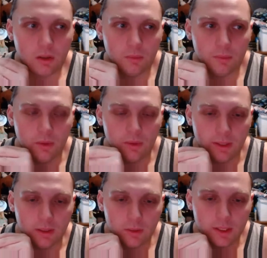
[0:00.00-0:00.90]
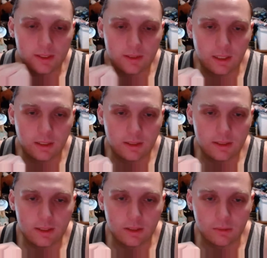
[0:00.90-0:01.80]
though that you guys can
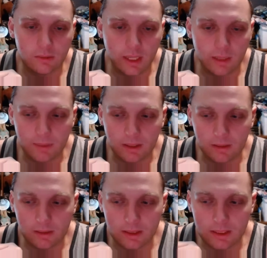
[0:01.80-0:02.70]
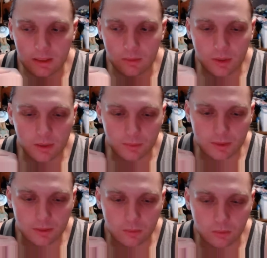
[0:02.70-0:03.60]
consider letting me continue on with
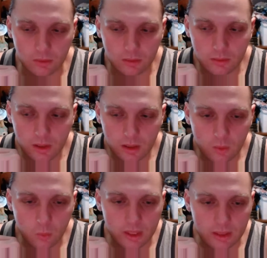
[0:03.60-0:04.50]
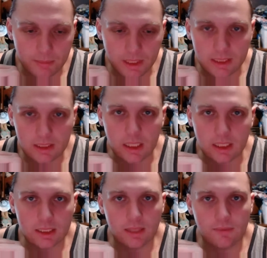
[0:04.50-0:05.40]
school with a PC
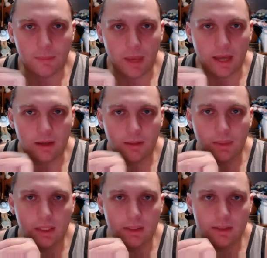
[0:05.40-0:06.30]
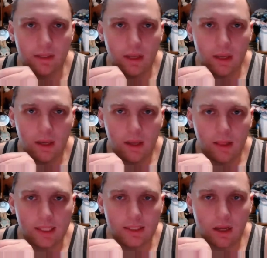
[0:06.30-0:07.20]
instead of a Mac, because
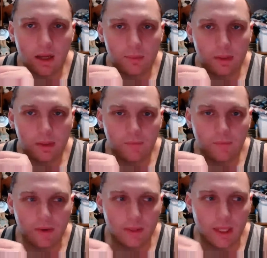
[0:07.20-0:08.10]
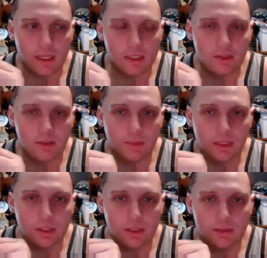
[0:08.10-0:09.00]
that's not really fair that it should